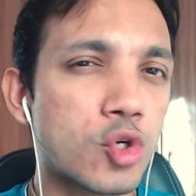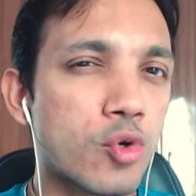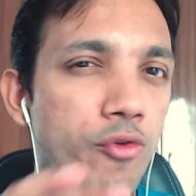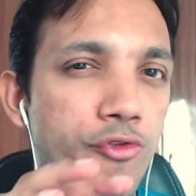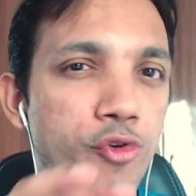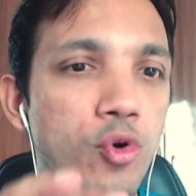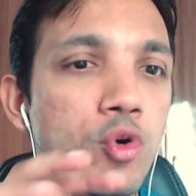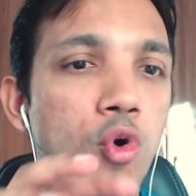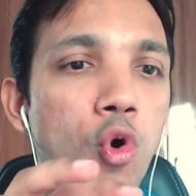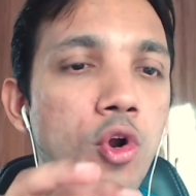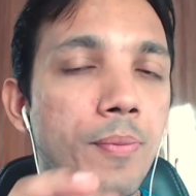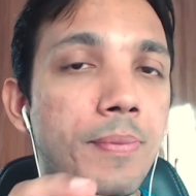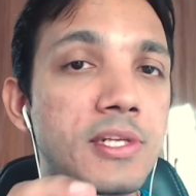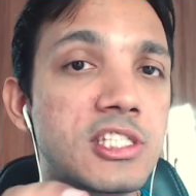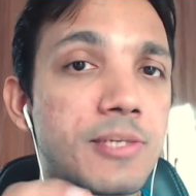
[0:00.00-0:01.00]
to a few core
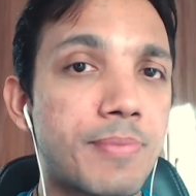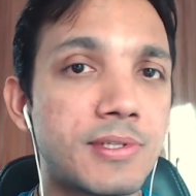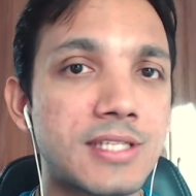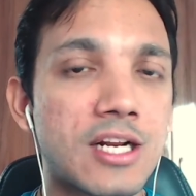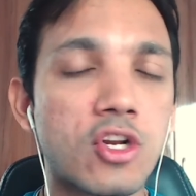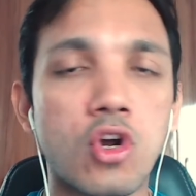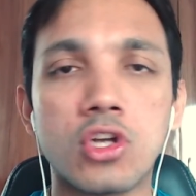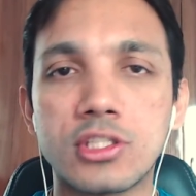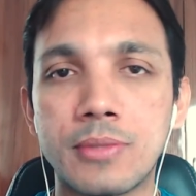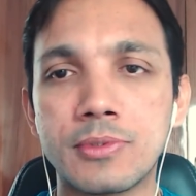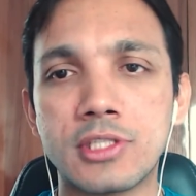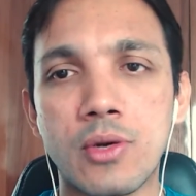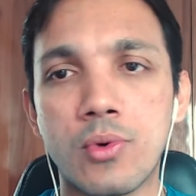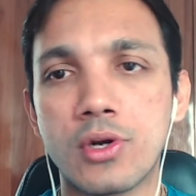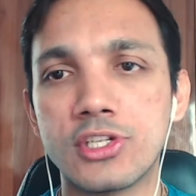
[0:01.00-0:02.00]
principles and concepts which
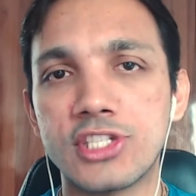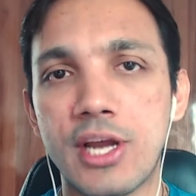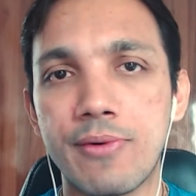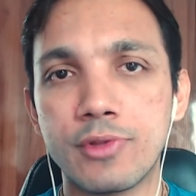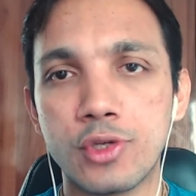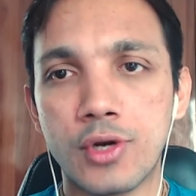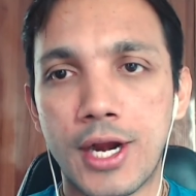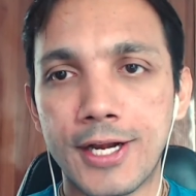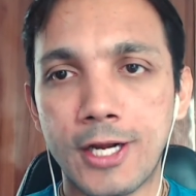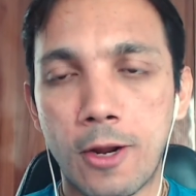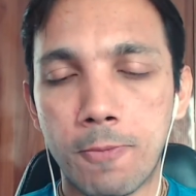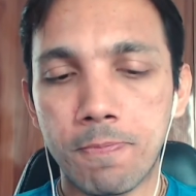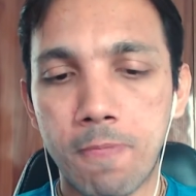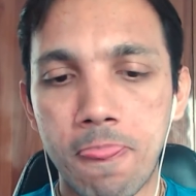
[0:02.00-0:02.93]
I want to share with you right now.